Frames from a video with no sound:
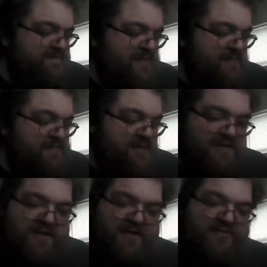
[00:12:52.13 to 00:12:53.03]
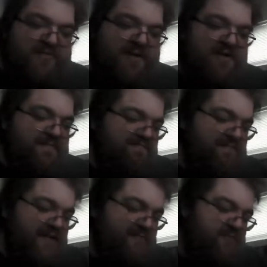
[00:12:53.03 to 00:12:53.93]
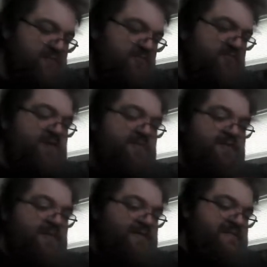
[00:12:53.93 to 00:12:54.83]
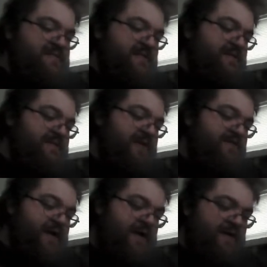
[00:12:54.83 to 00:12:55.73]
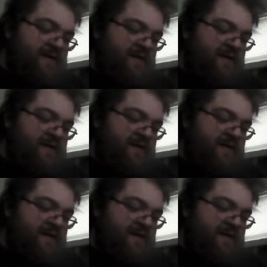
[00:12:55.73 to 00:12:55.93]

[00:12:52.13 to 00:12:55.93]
I'm sure that there will be many people who come across this in a later date